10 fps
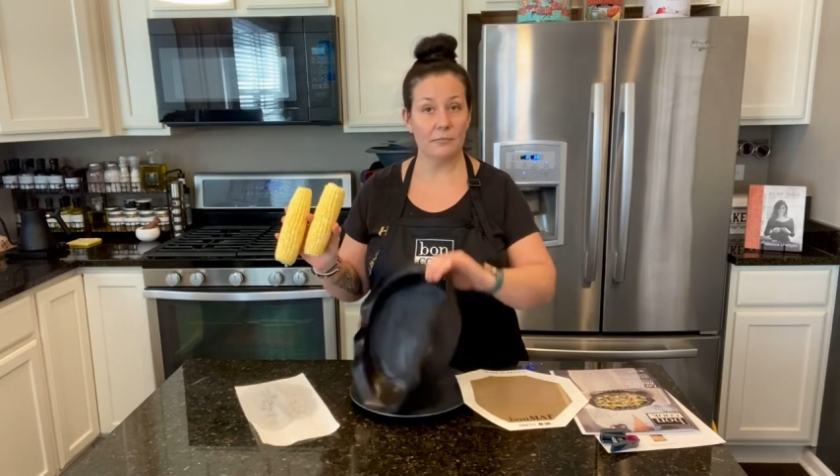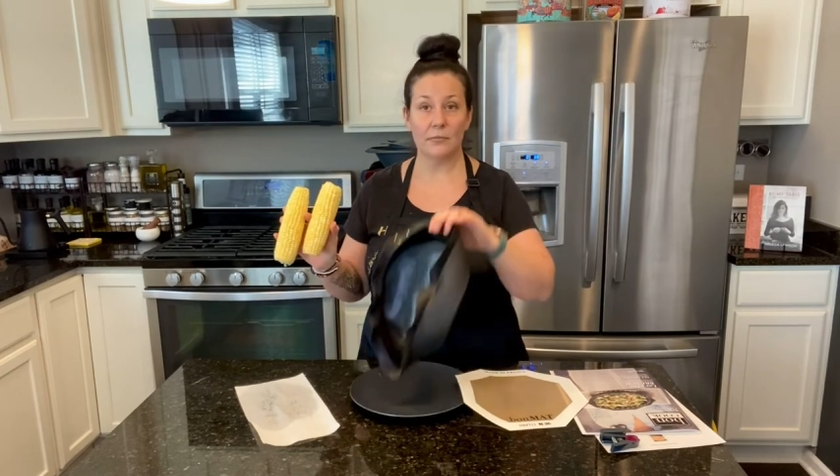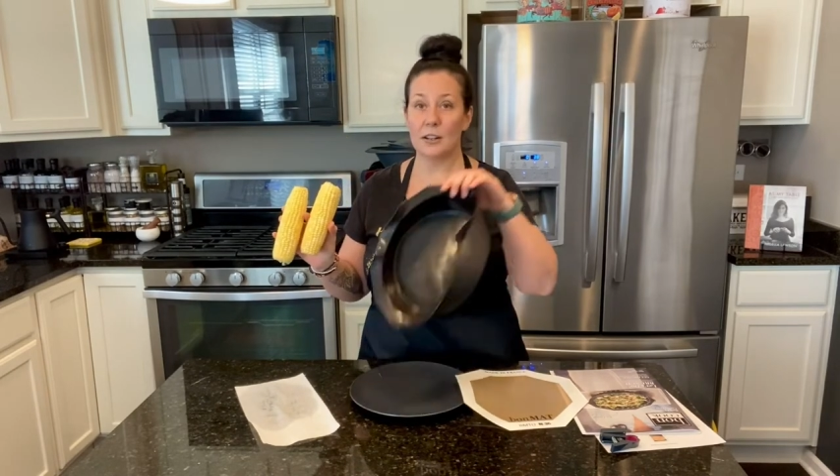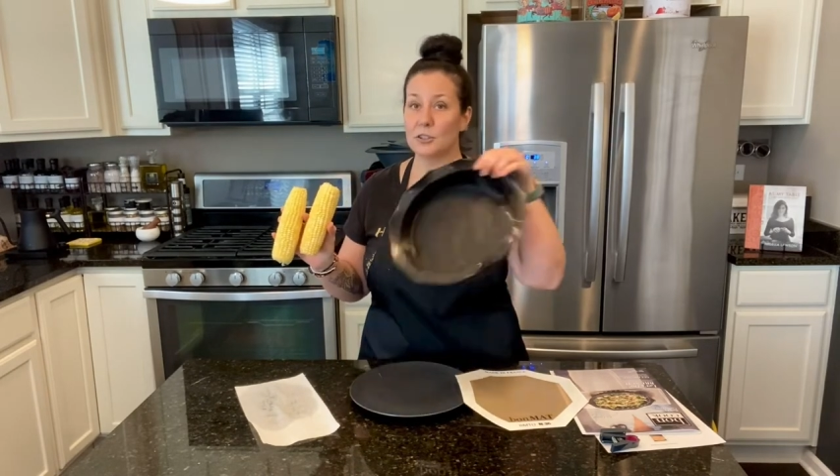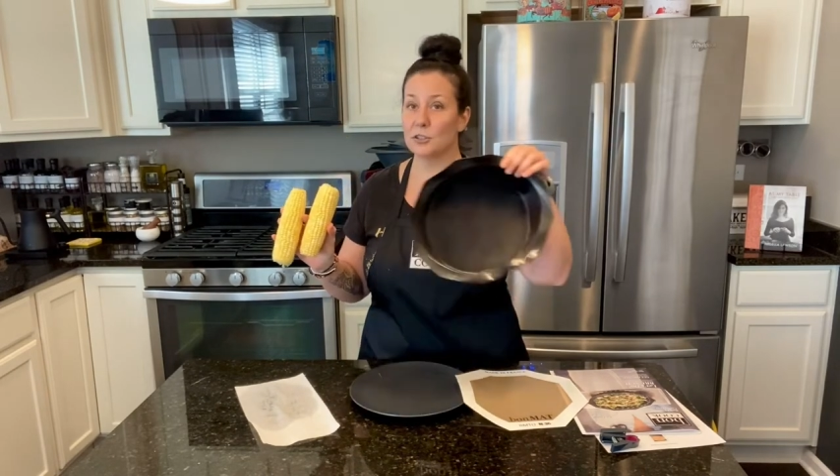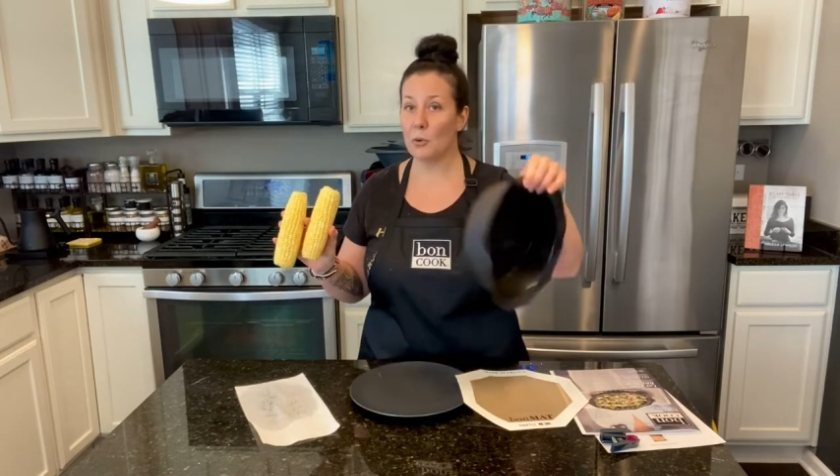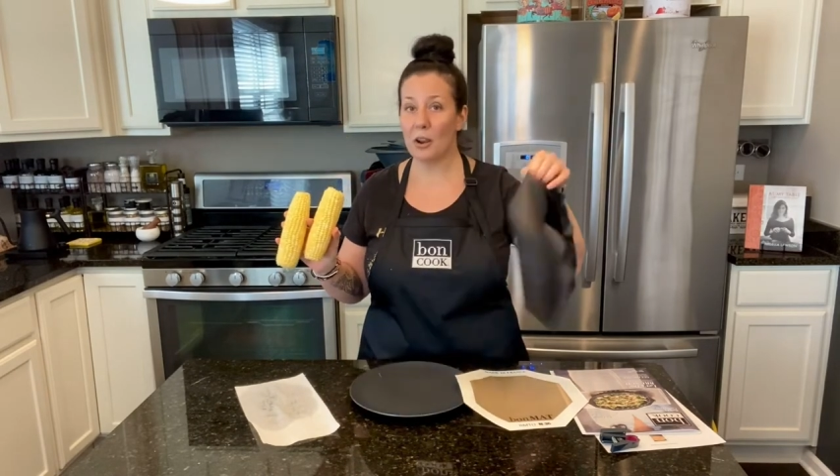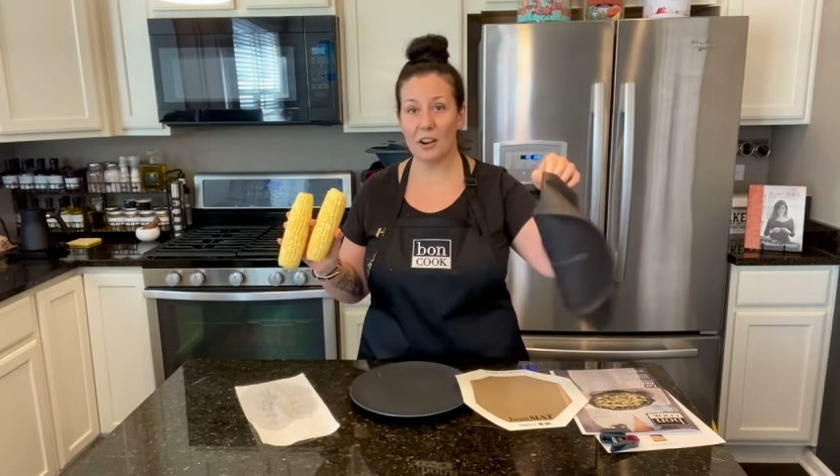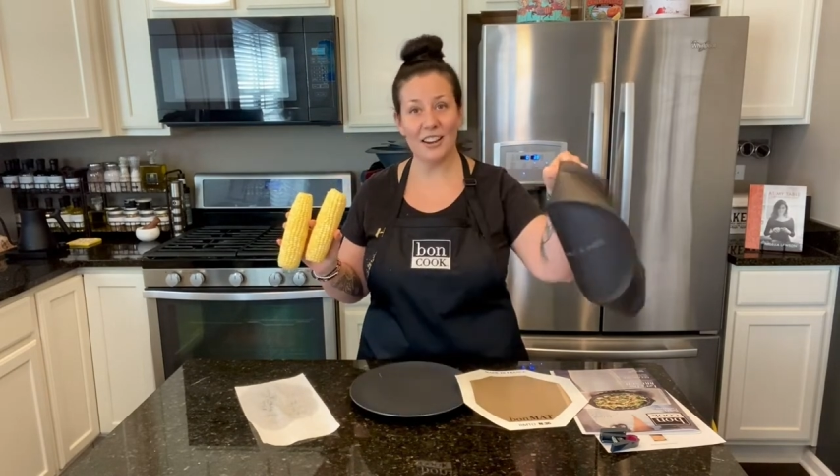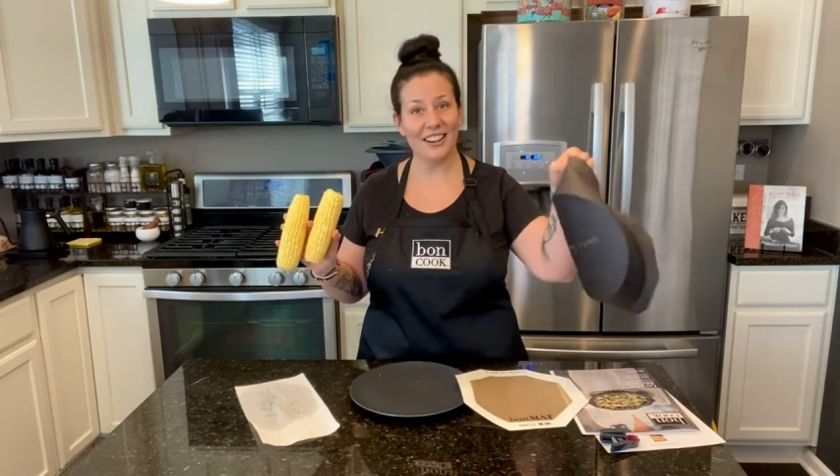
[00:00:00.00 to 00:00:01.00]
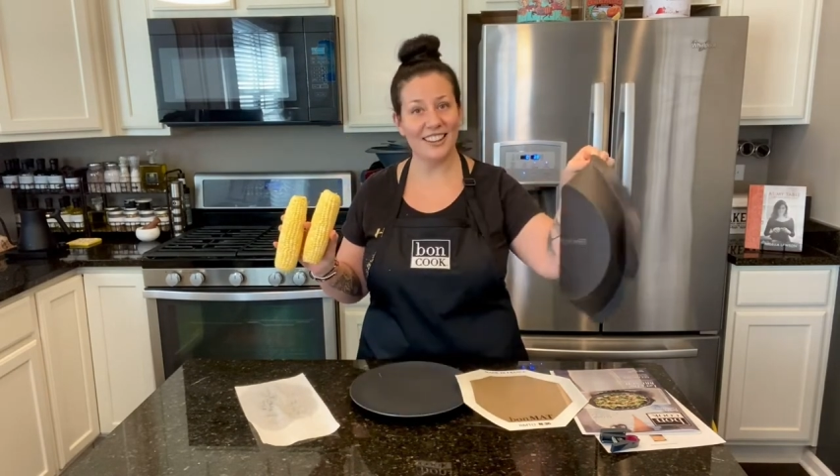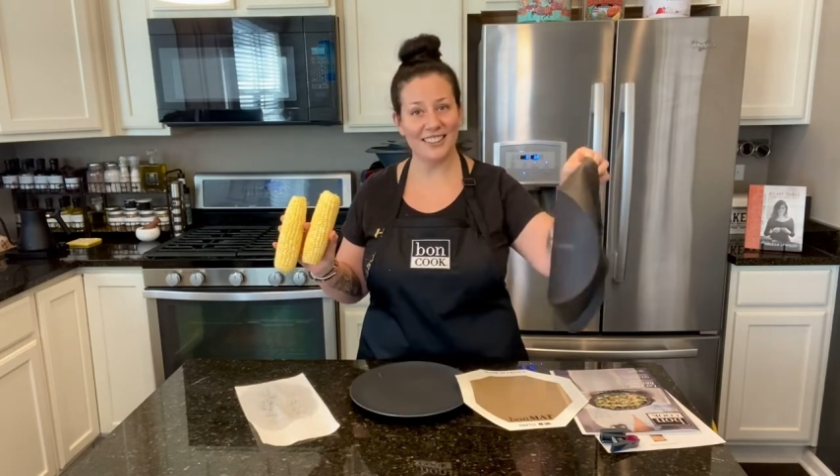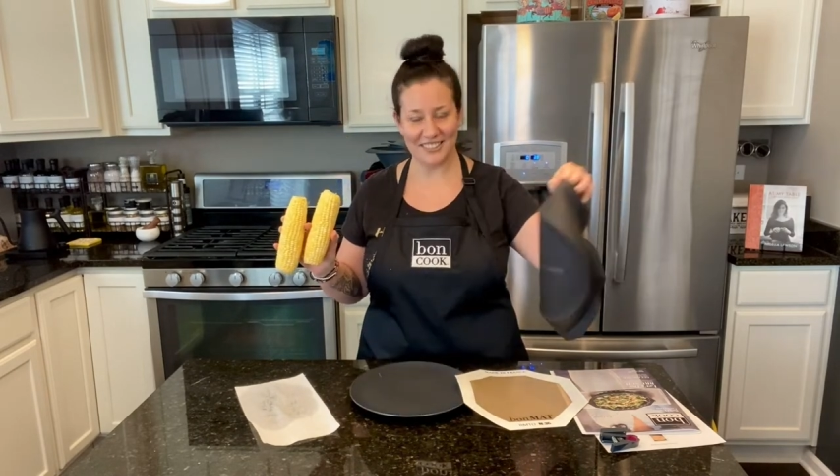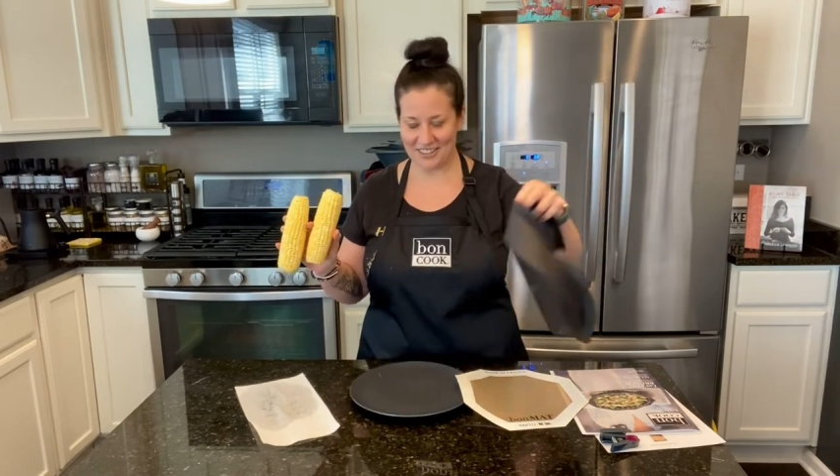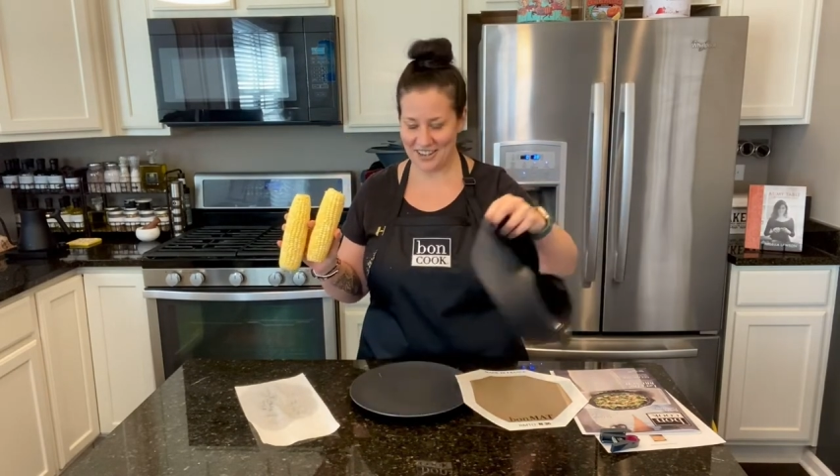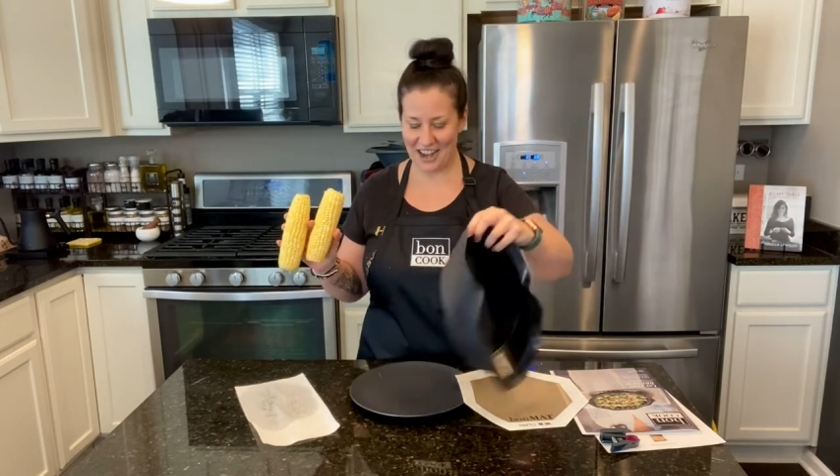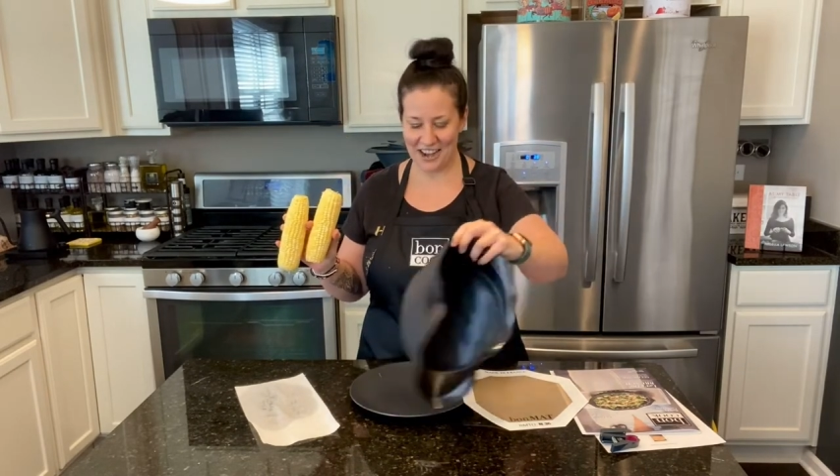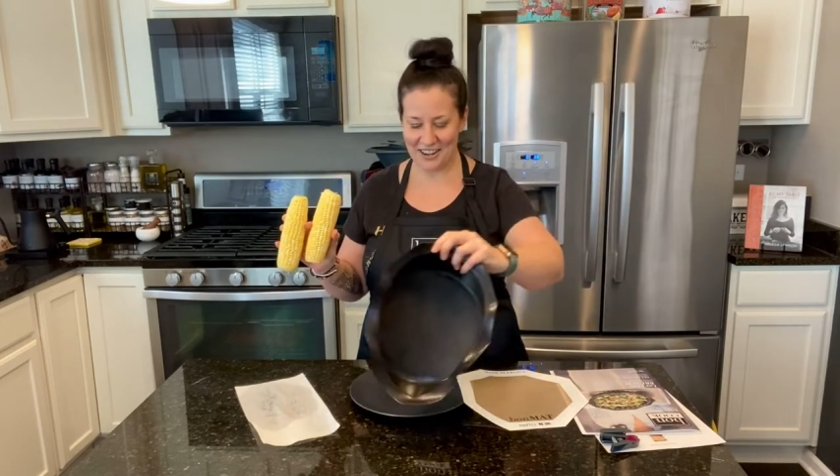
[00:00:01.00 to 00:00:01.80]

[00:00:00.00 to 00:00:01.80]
There's no water in it, okay?